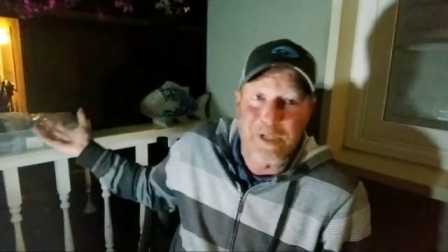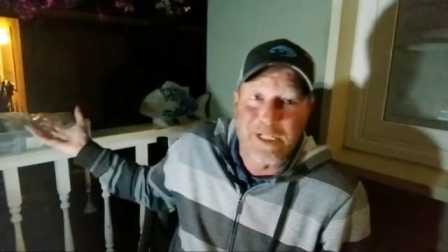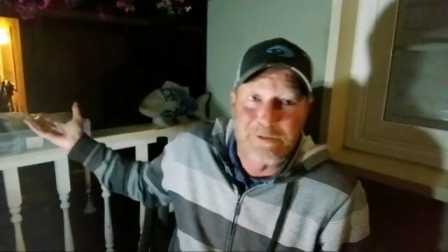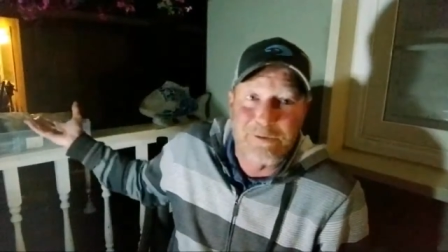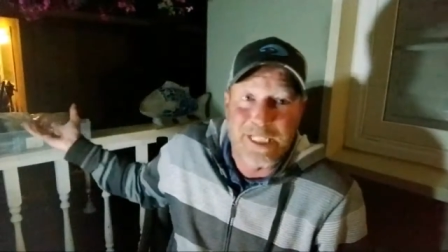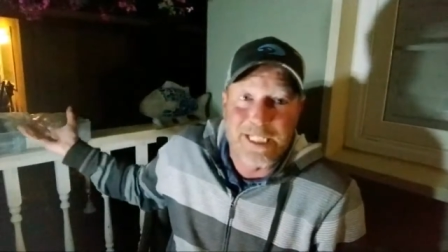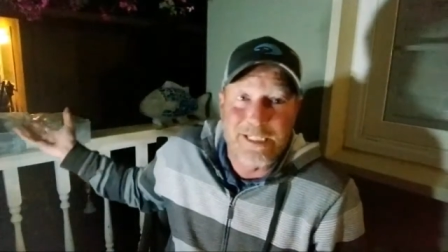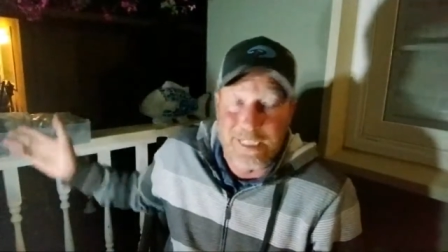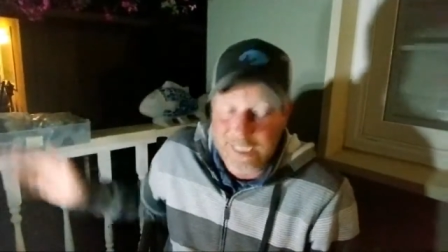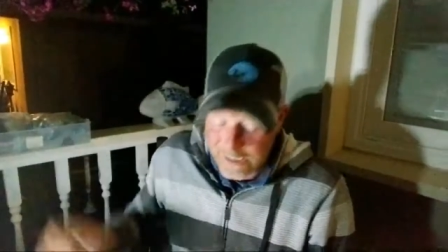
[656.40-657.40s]
pen. It's really
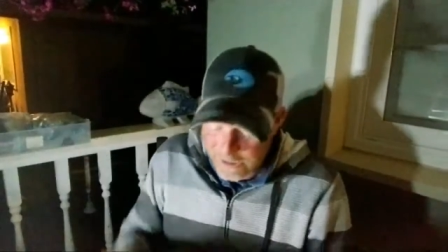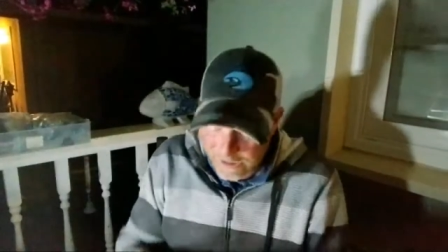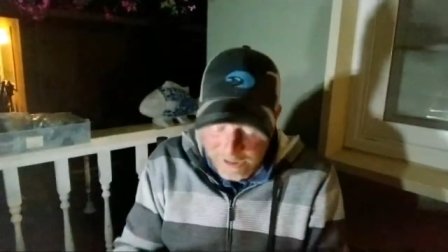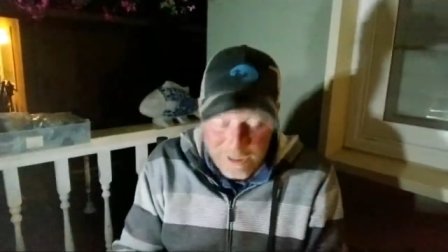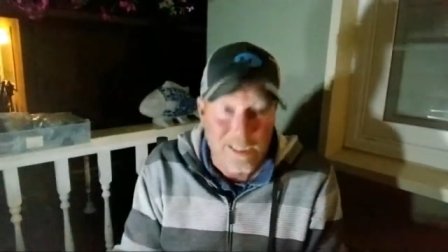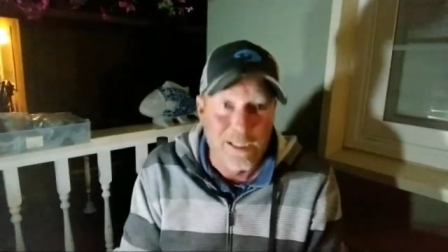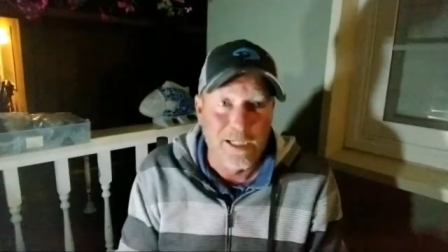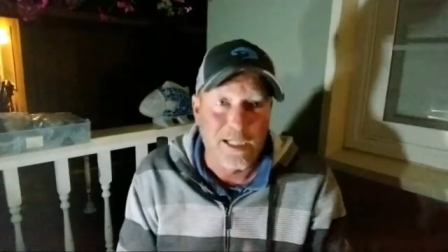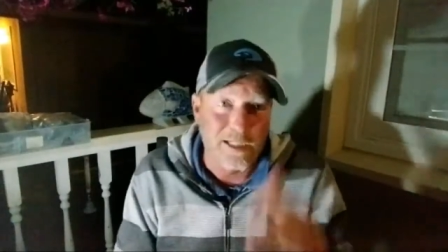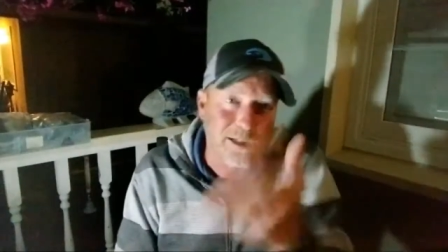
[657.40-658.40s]
easy.
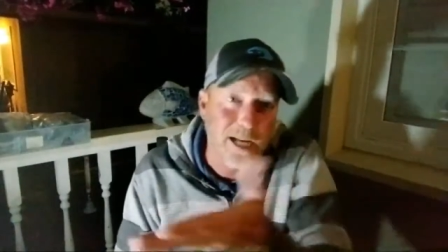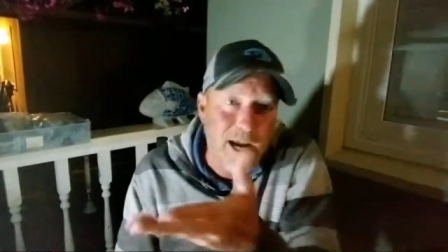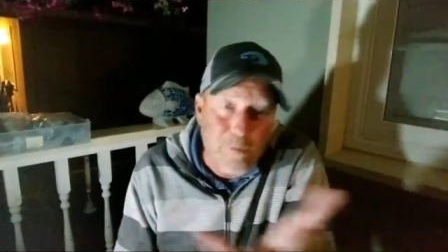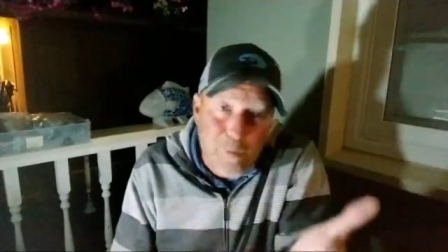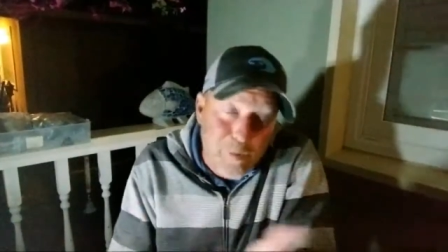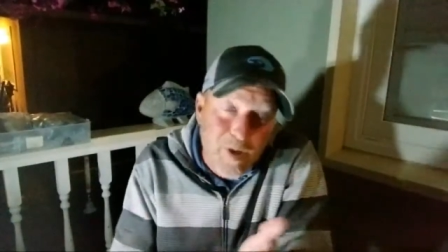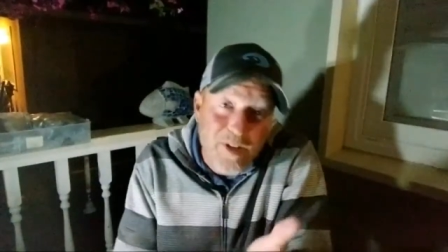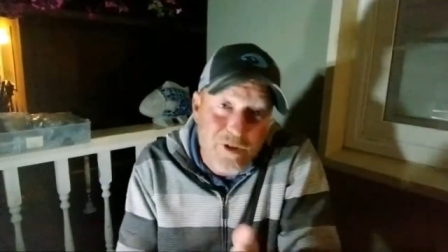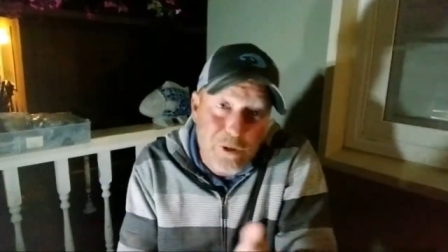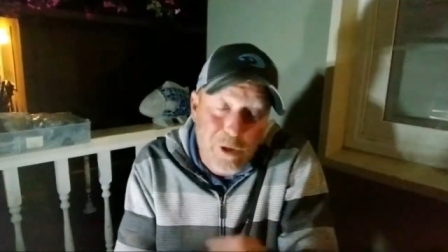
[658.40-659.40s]
Like I said, I have a
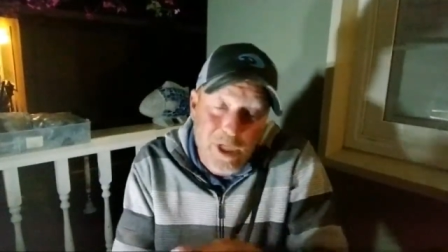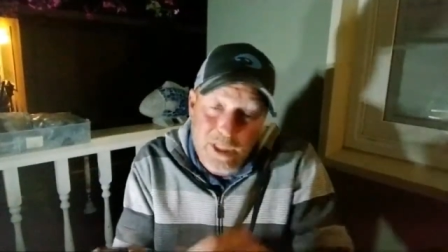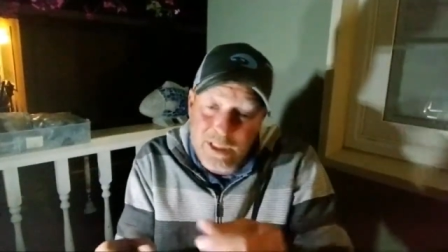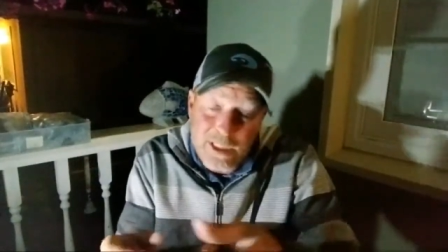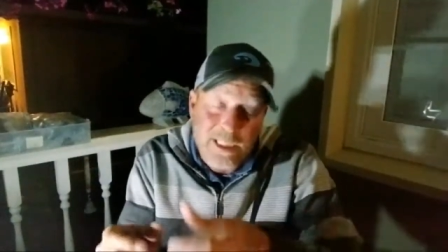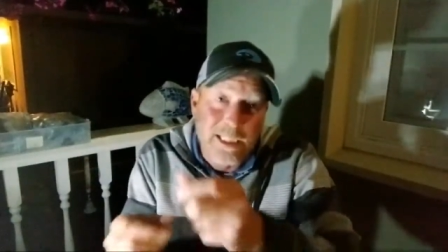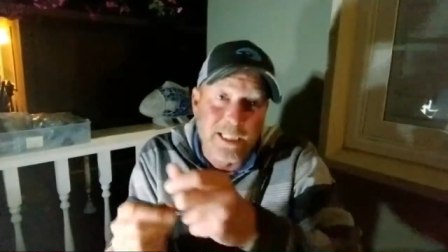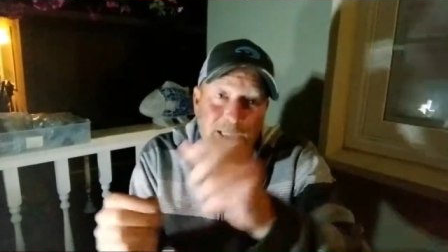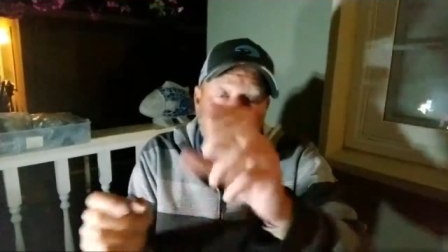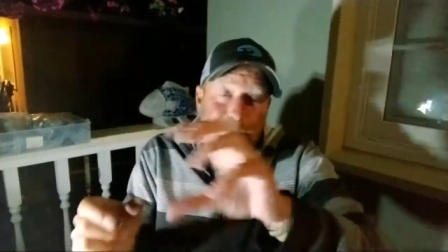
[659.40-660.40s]
professional one
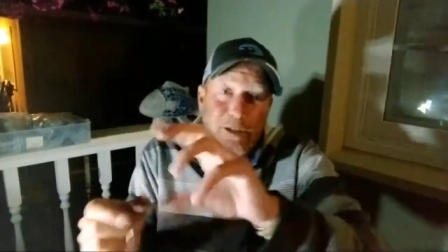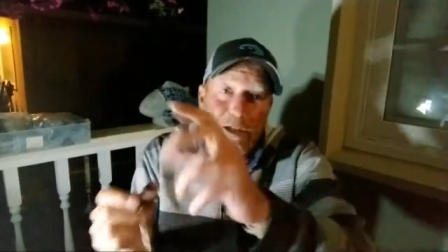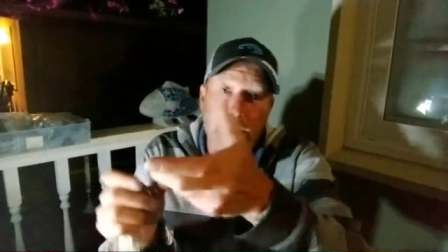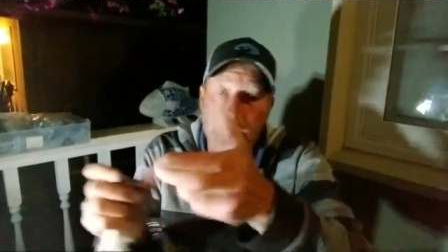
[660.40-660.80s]
that's all on